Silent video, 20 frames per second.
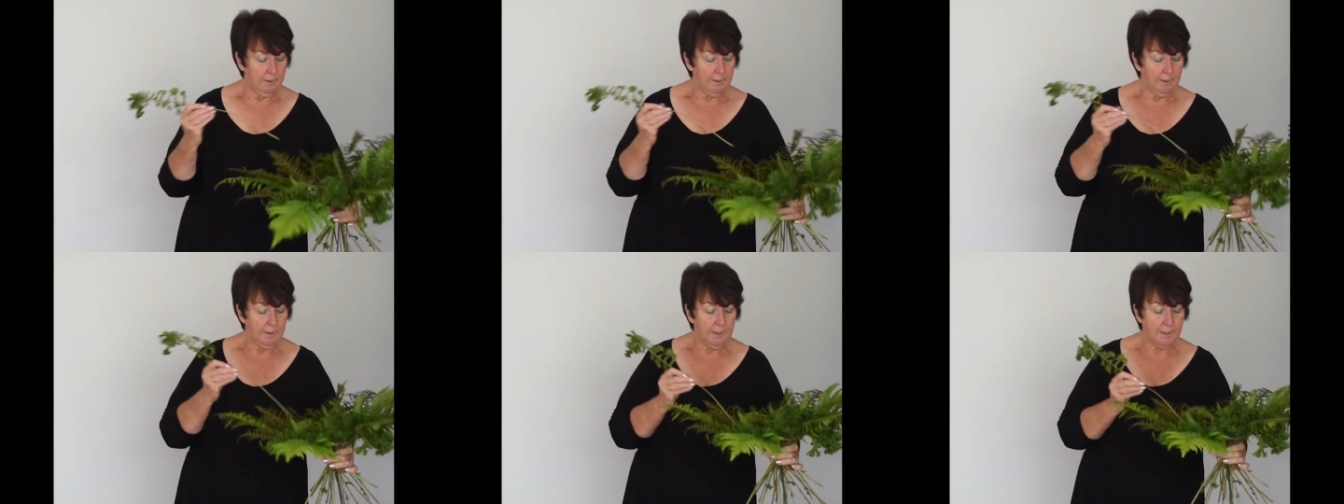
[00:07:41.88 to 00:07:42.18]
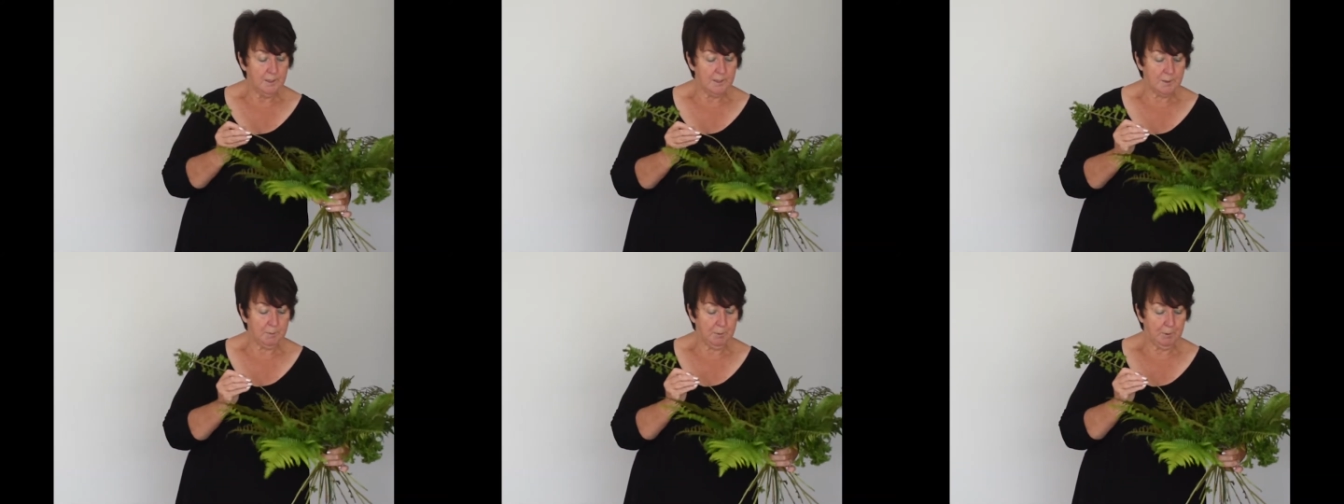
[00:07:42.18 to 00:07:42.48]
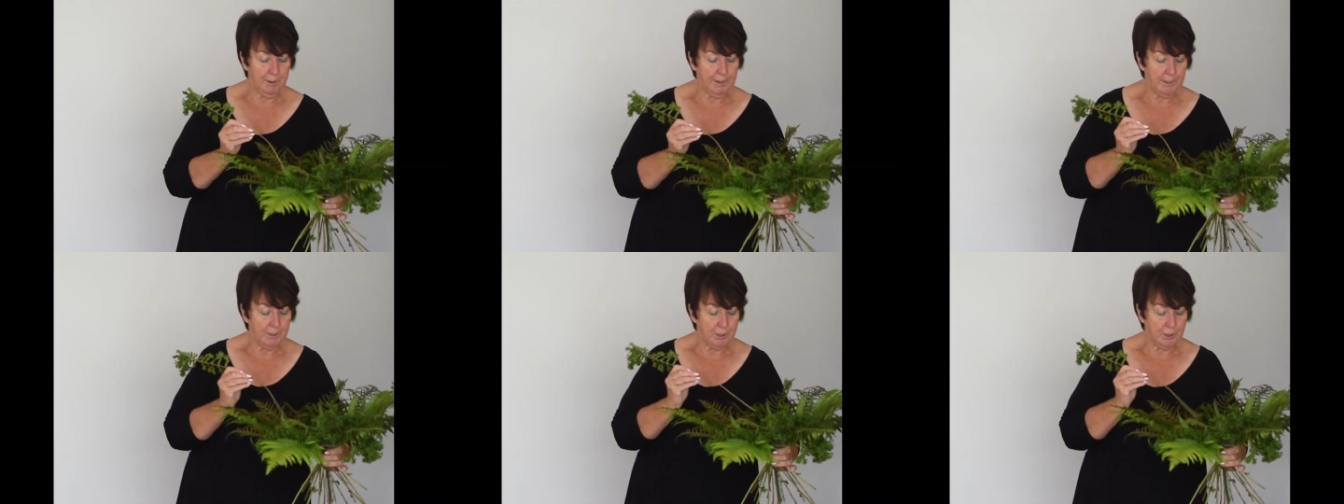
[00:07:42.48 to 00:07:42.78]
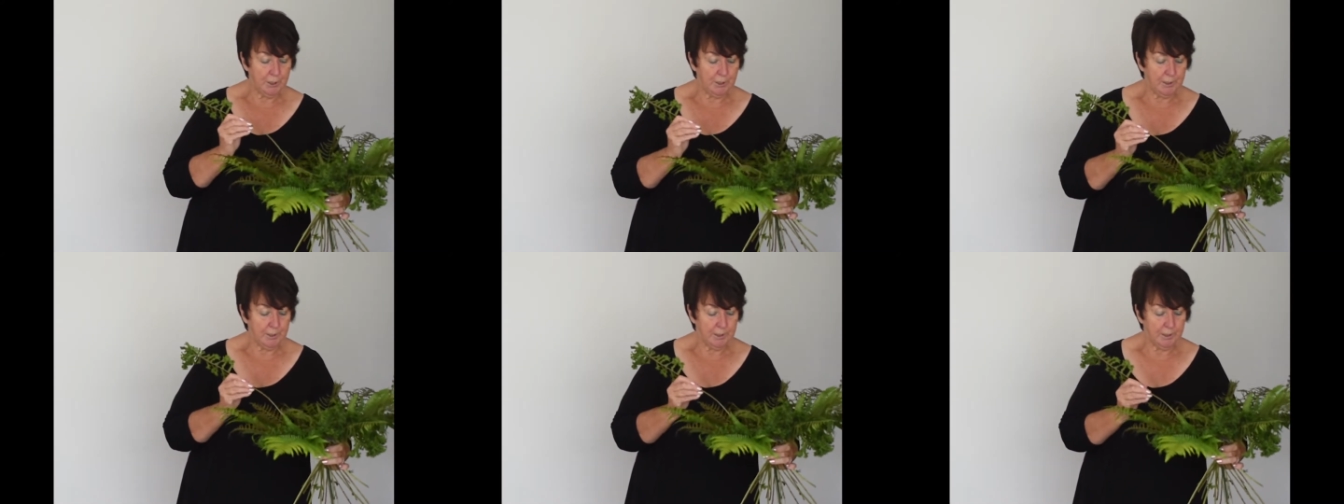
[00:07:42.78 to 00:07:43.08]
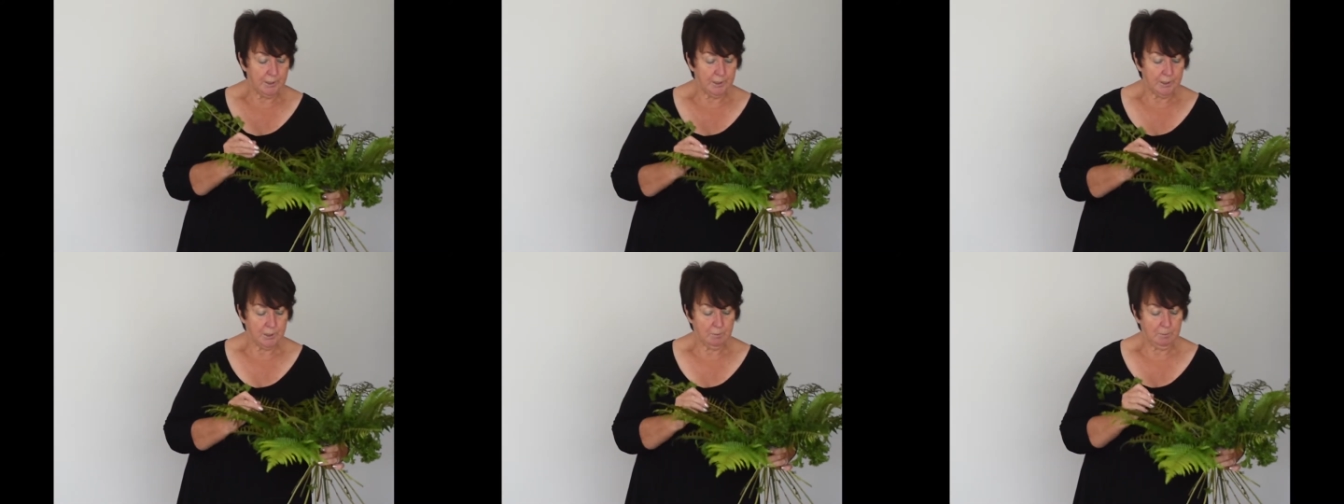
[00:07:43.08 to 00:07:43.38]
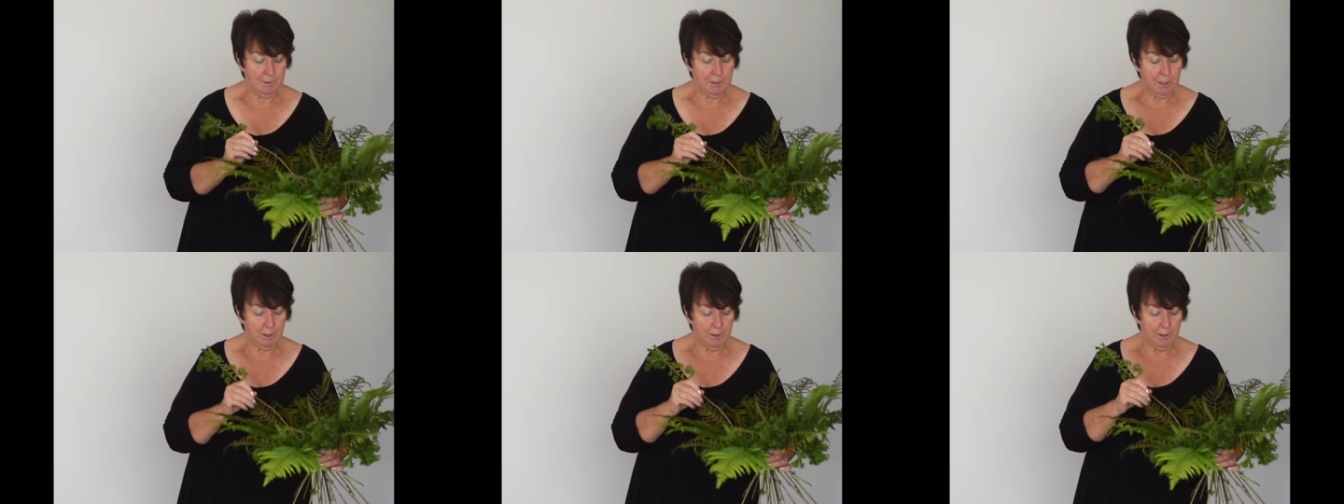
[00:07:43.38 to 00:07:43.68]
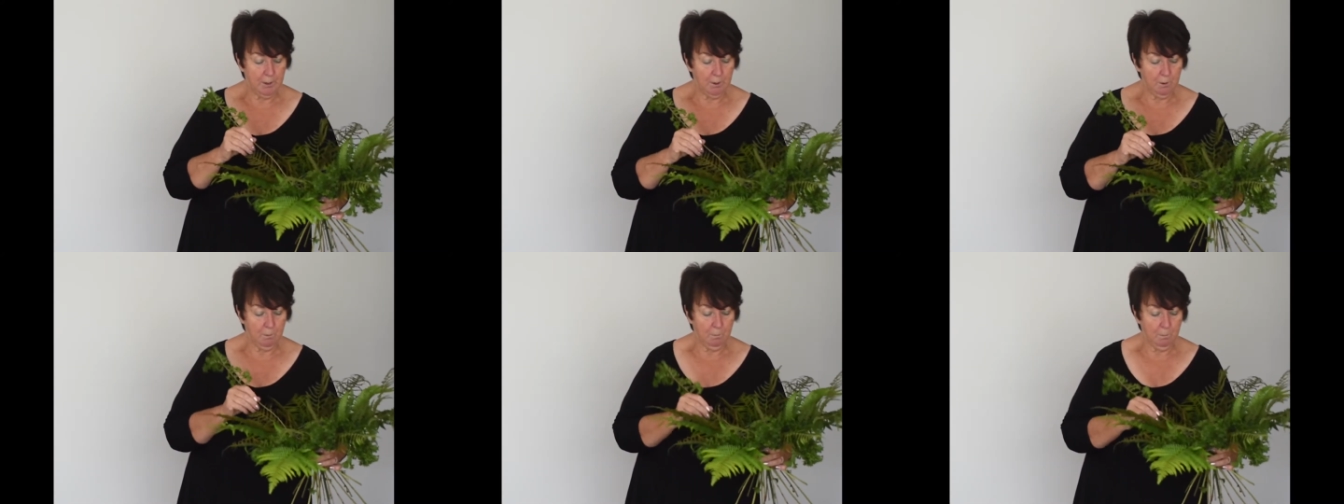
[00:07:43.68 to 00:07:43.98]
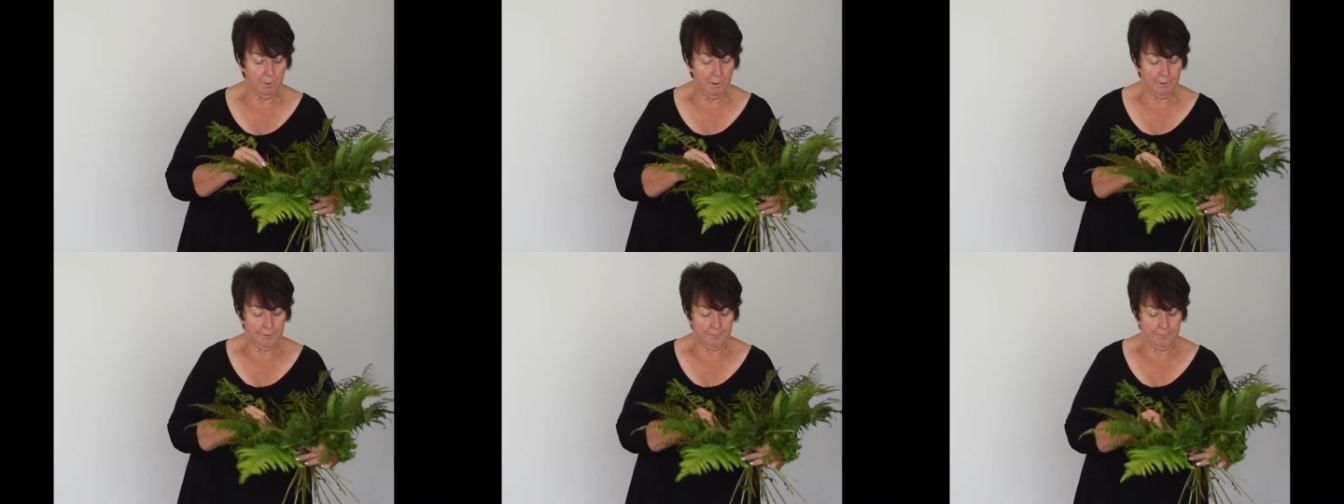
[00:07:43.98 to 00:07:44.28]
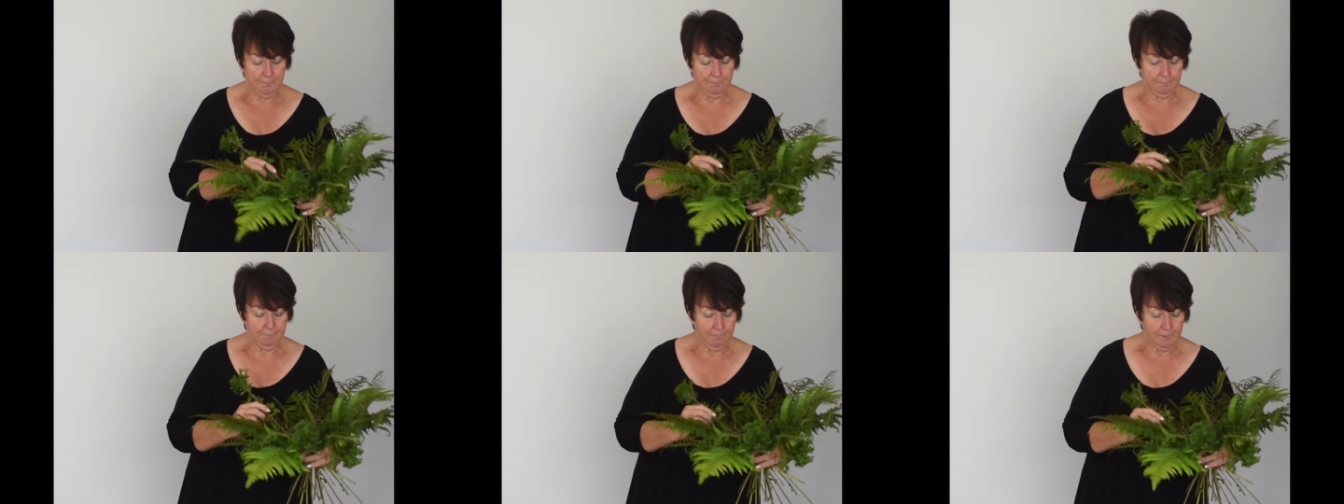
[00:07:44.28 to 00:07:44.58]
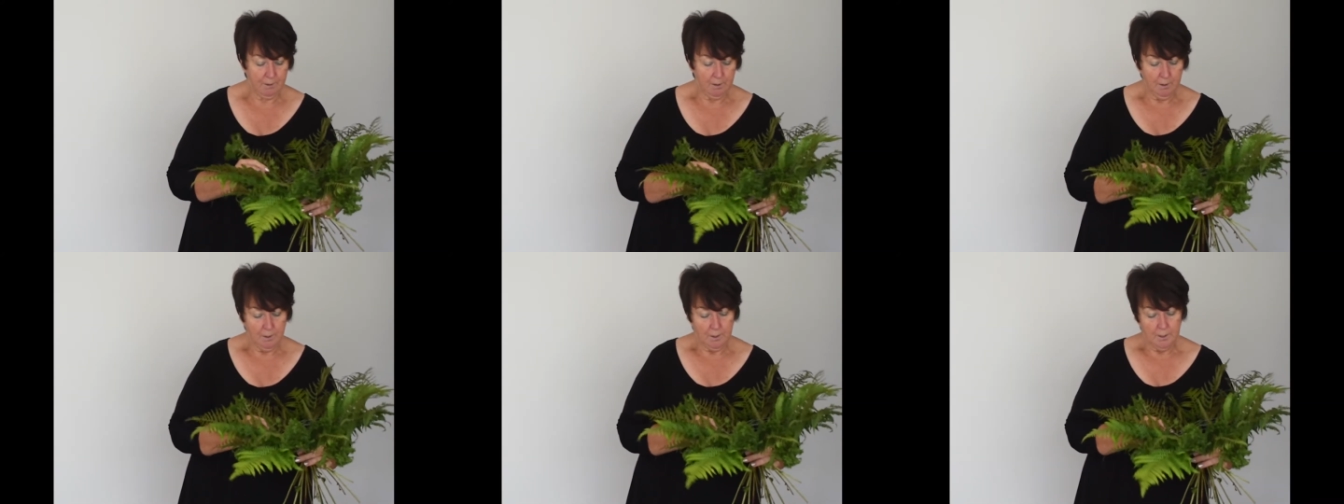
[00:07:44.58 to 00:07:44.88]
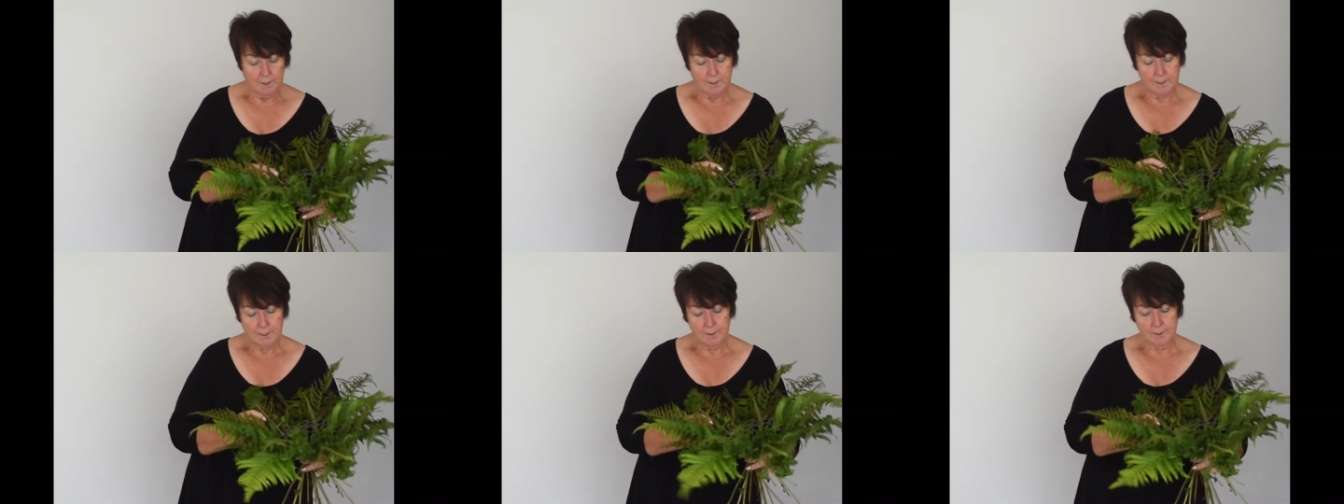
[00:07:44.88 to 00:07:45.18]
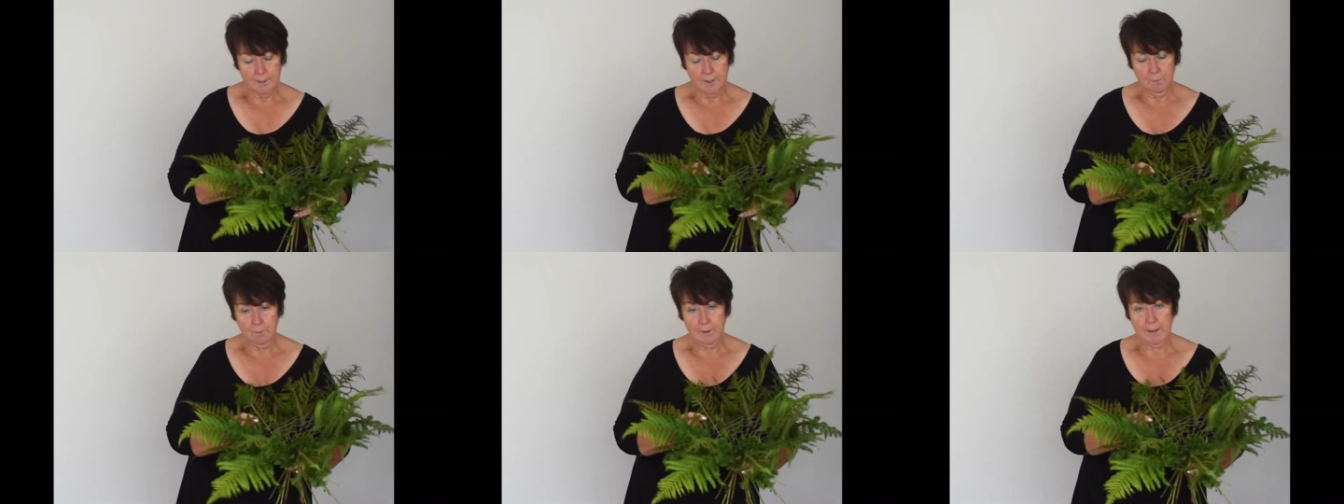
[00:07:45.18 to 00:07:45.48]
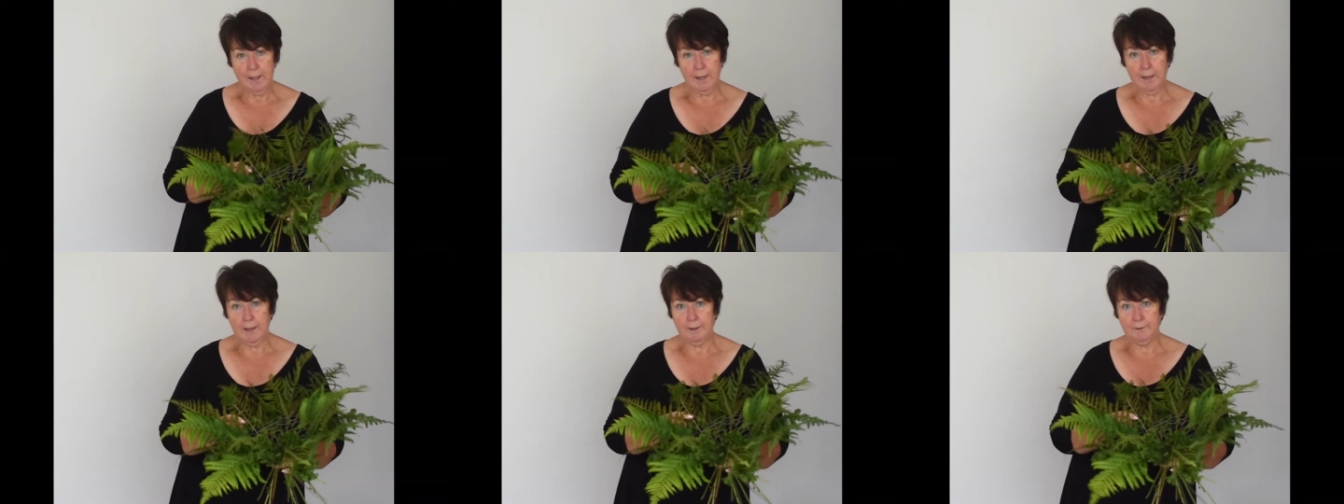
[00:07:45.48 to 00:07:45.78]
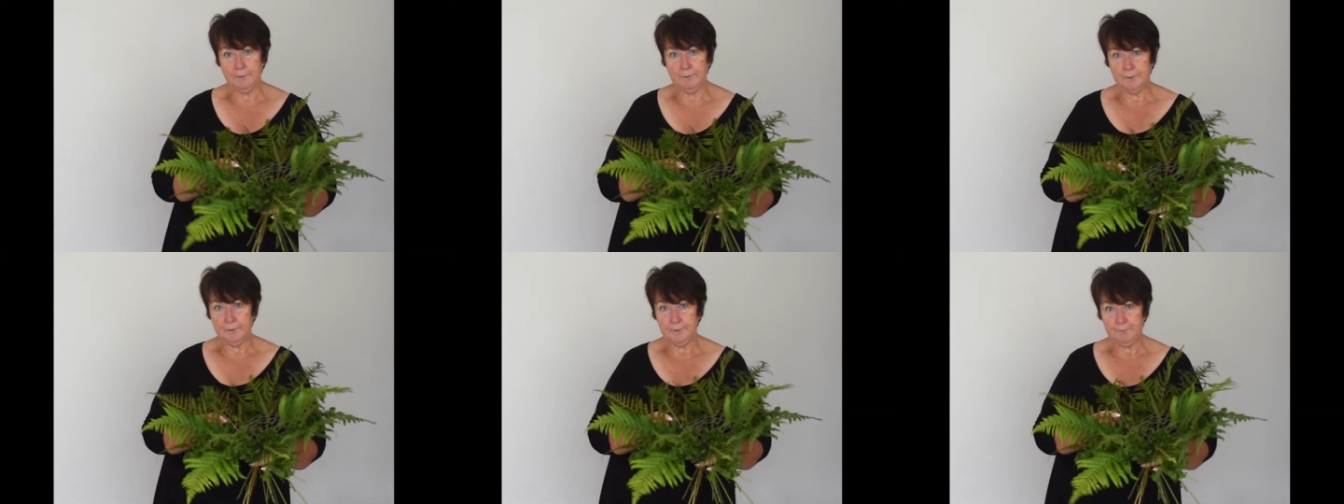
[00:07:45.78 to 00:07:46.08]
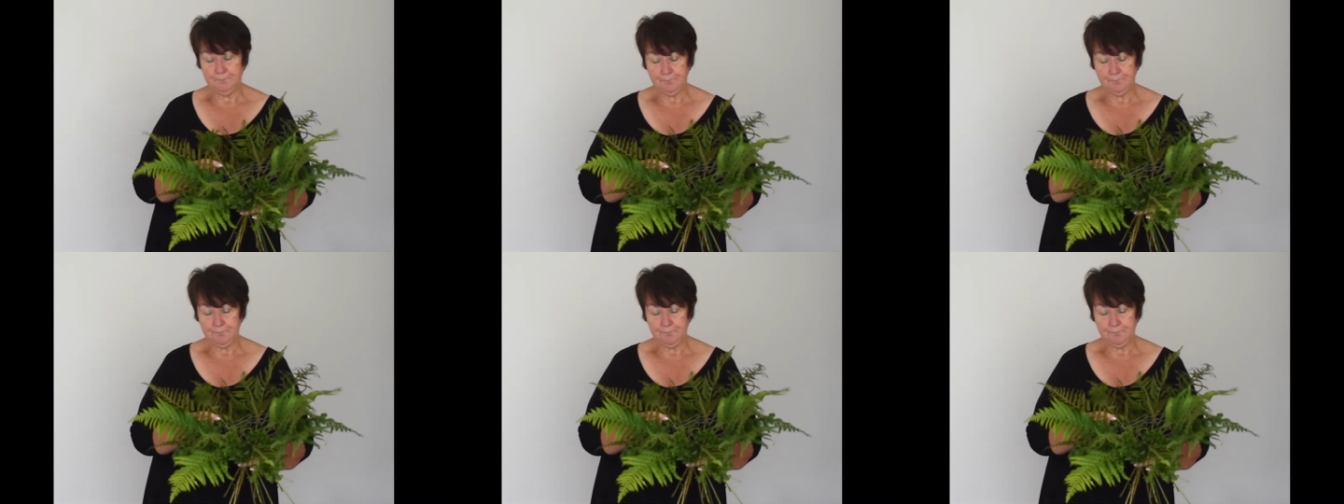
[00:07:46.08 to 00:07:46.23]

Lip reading: inspiration to be going on with. So there we have